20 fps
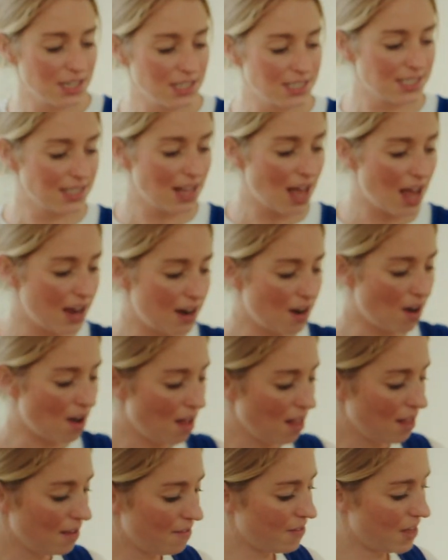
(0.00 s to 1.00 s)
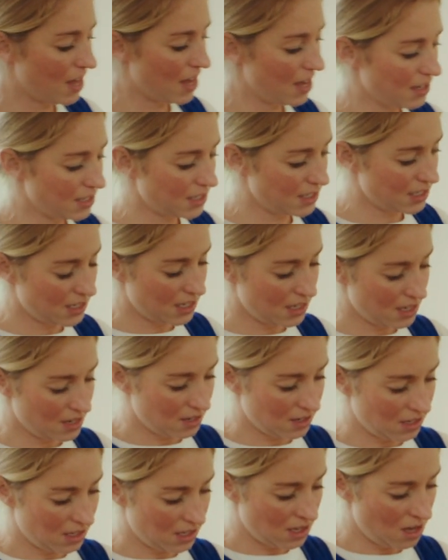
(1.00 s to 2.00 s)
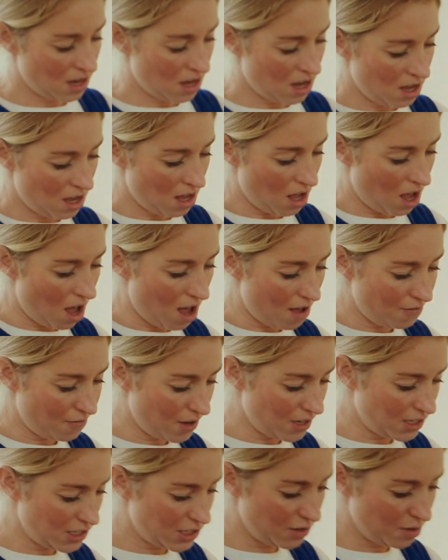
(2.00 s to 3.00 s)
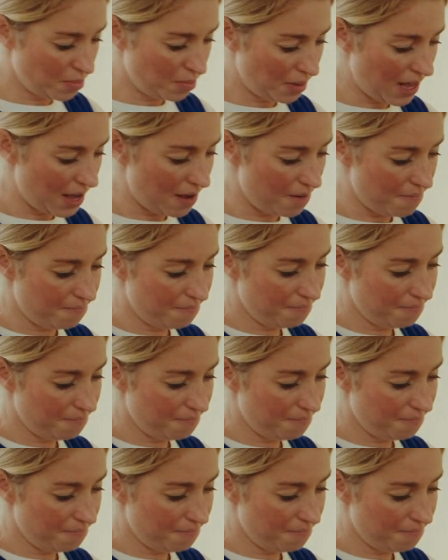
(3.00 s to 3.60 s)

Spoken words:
slide all of this off onto a plate.